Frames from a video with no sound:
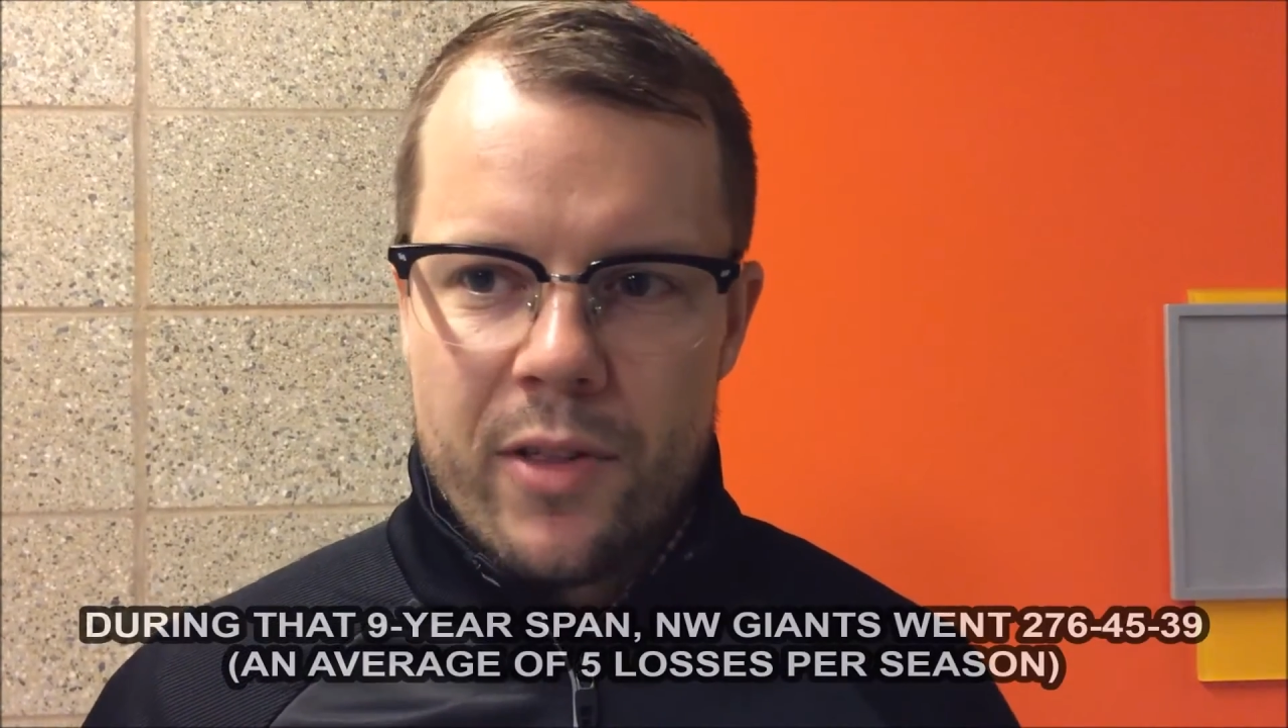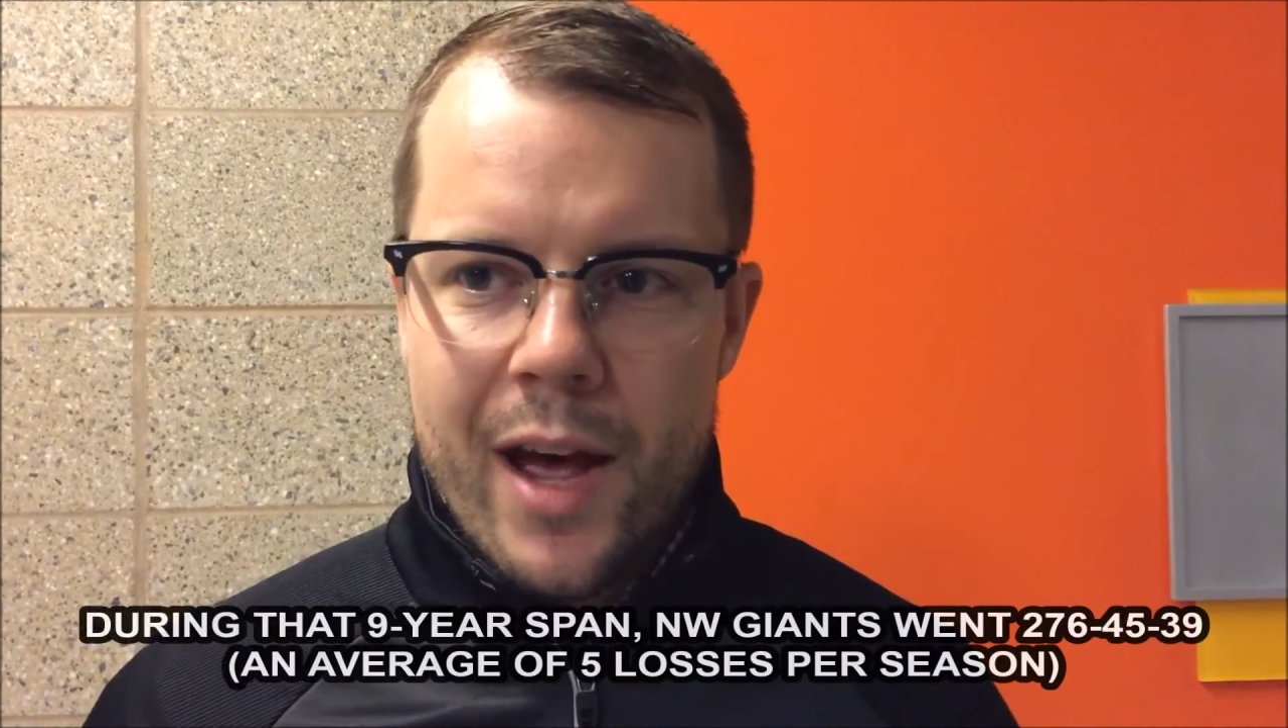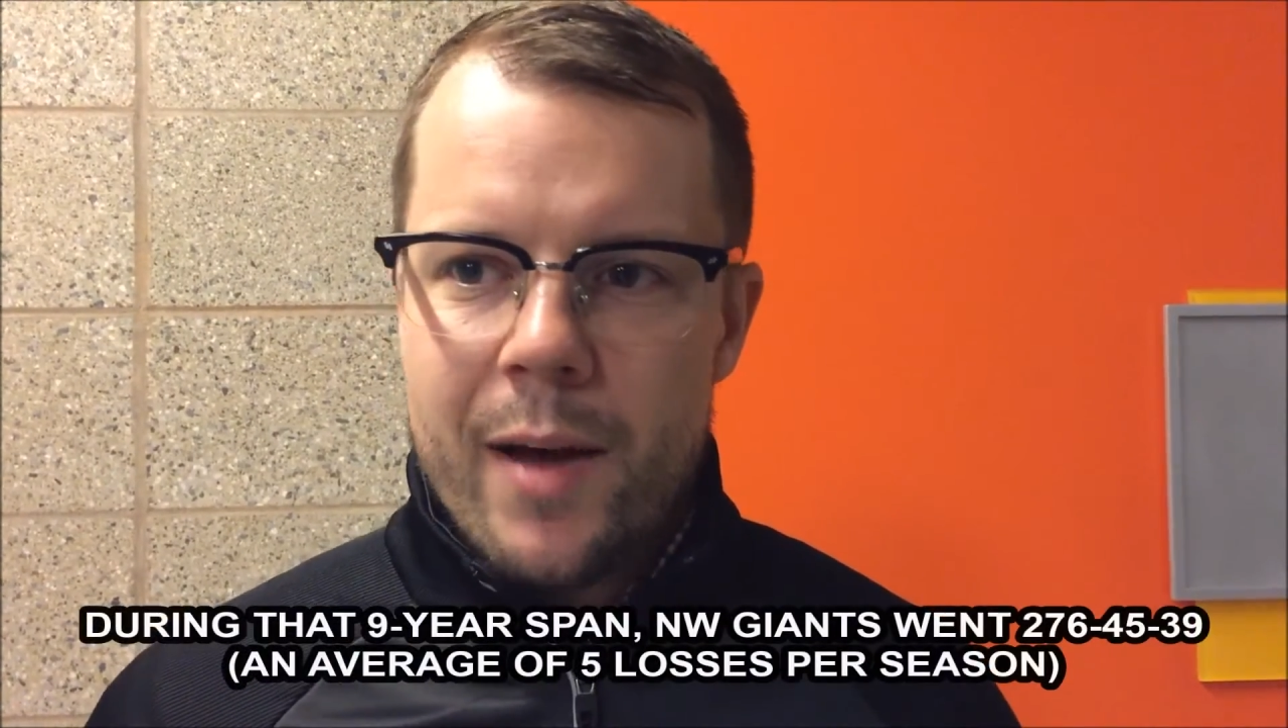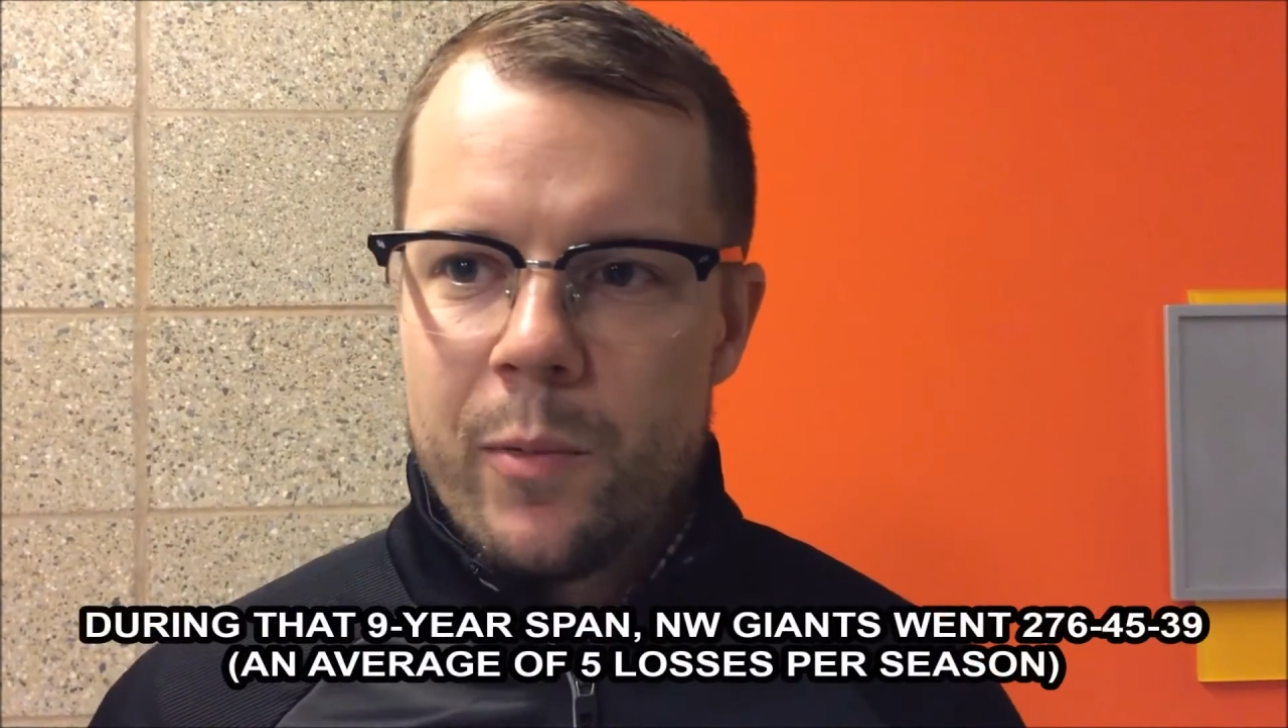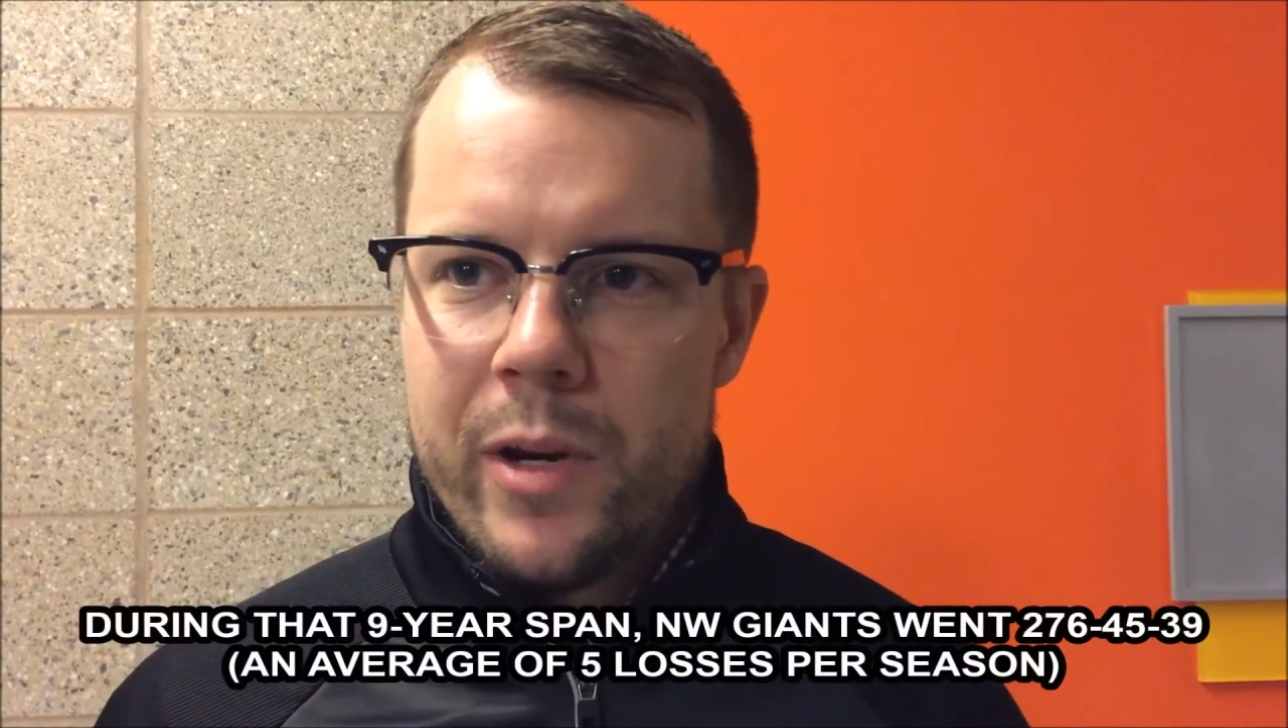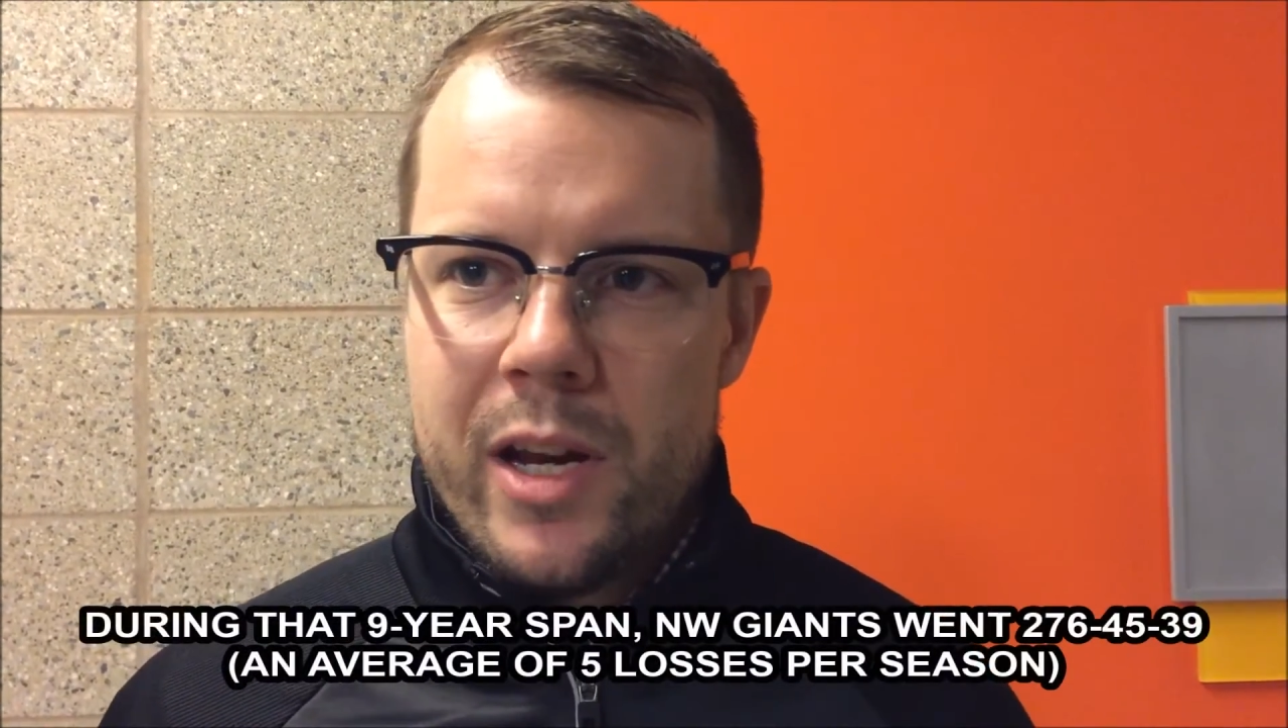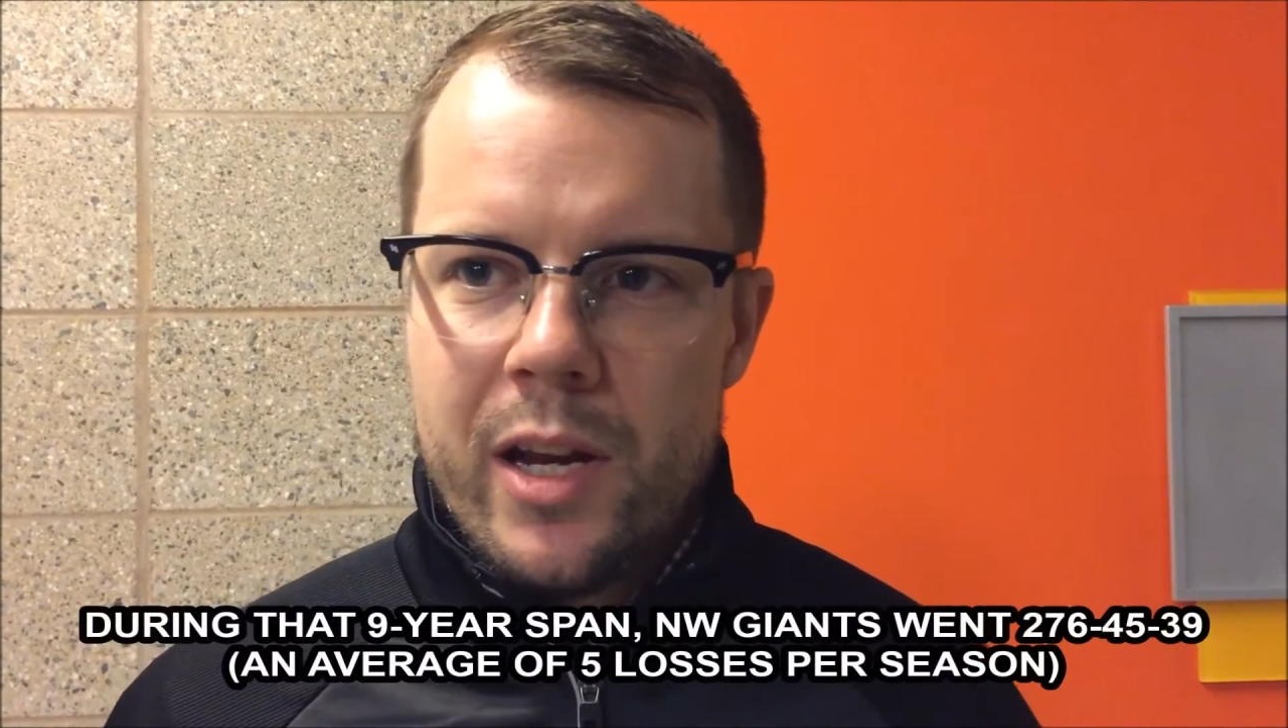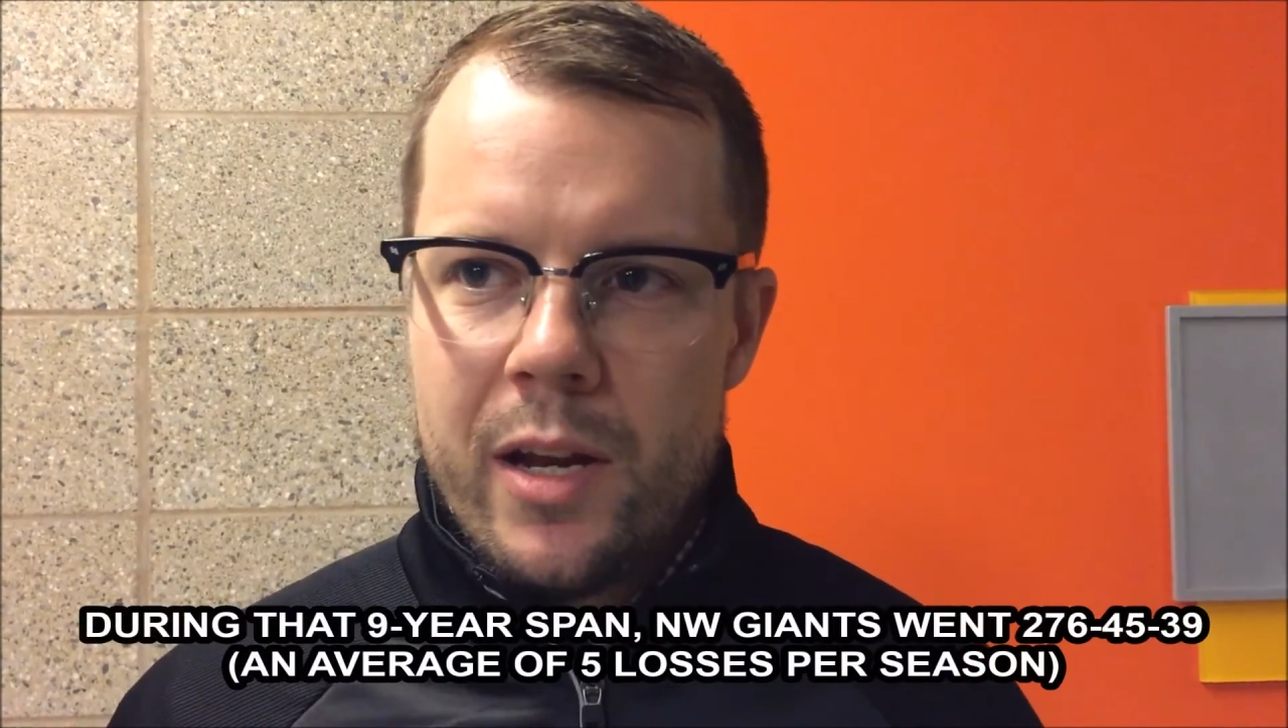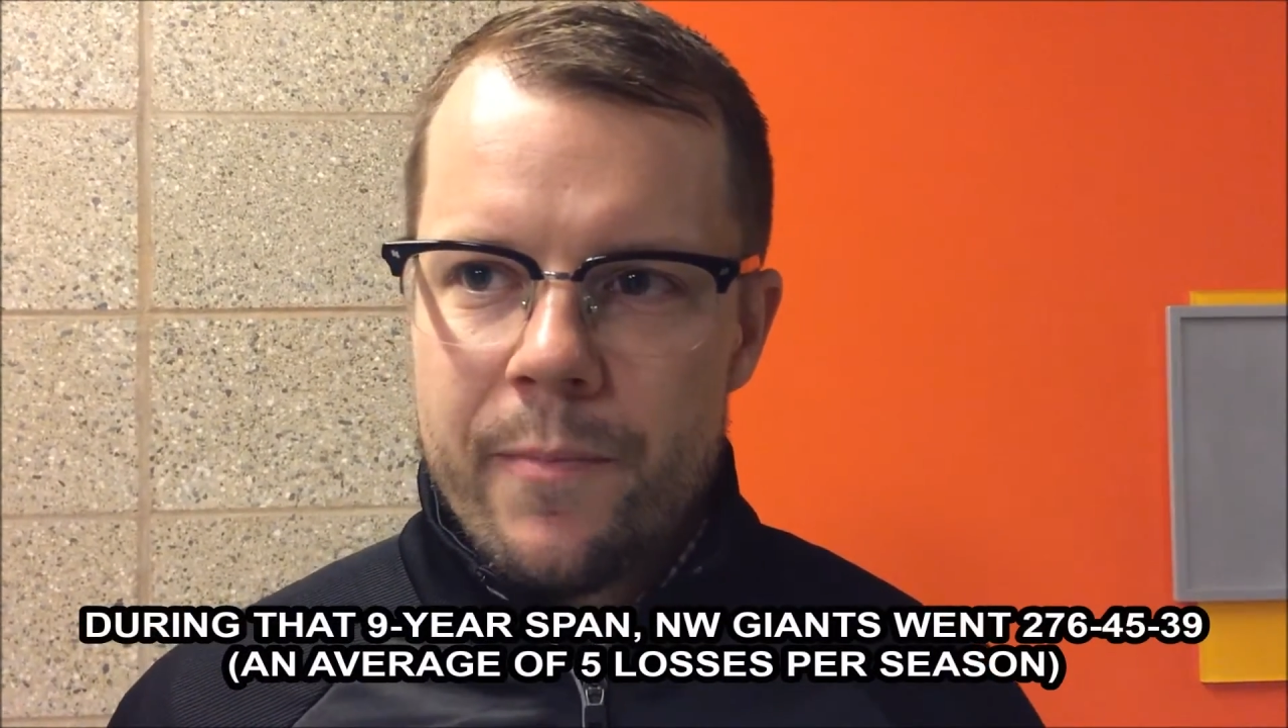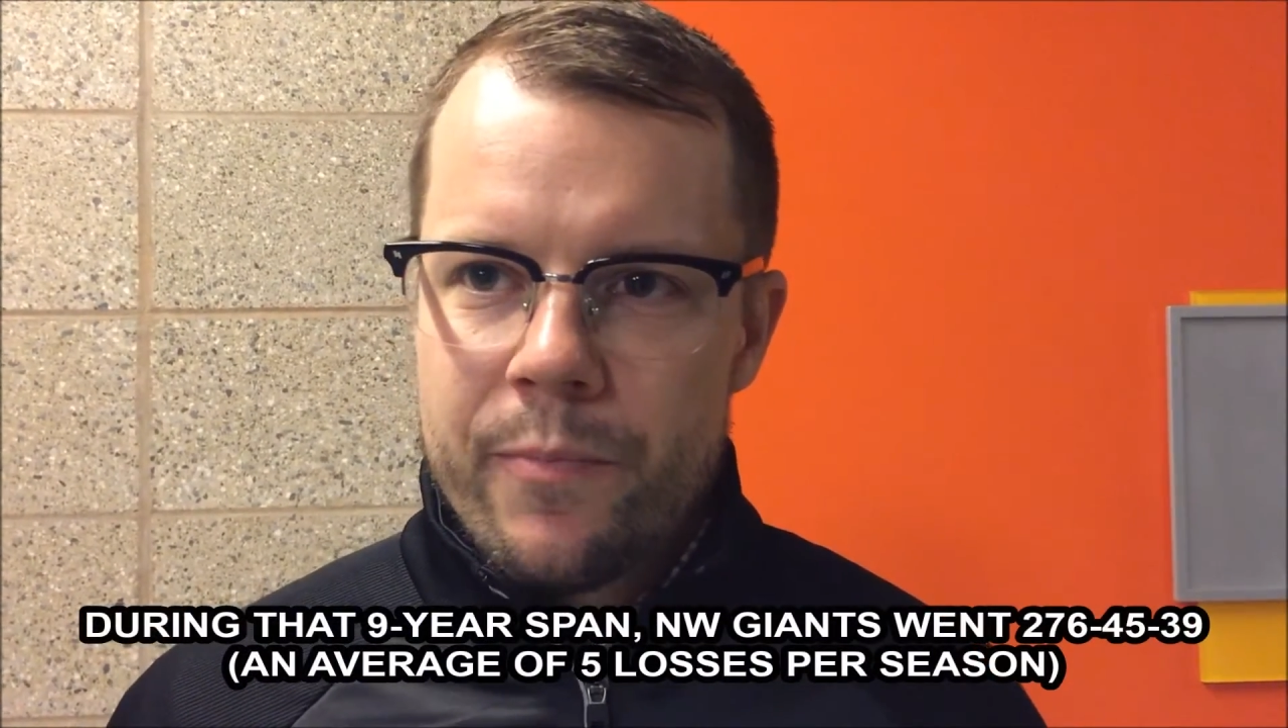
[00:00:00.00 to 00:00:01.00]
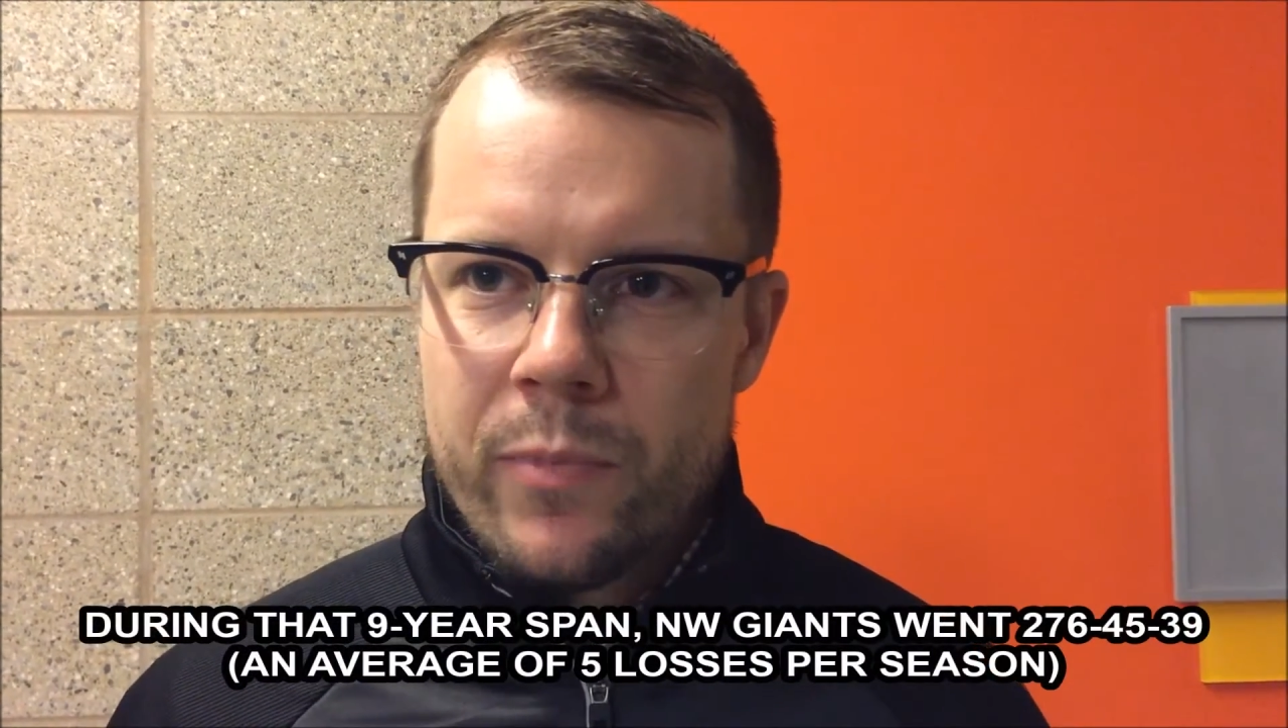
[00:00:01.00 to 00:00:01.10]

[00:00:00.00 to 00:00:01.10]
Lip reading: that we